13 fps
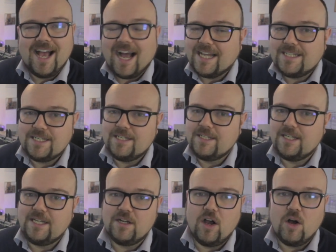I didn't
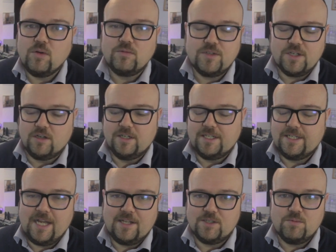need a whole song and
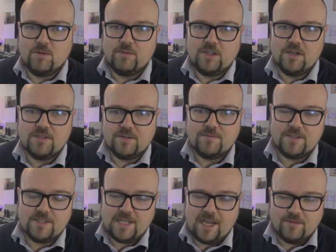dance one with loads of
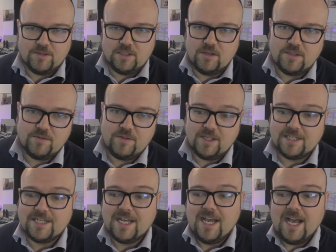different sounds and loads of different
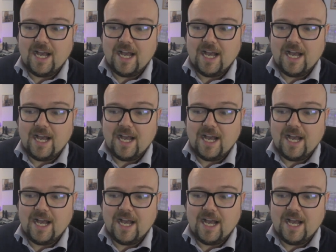things.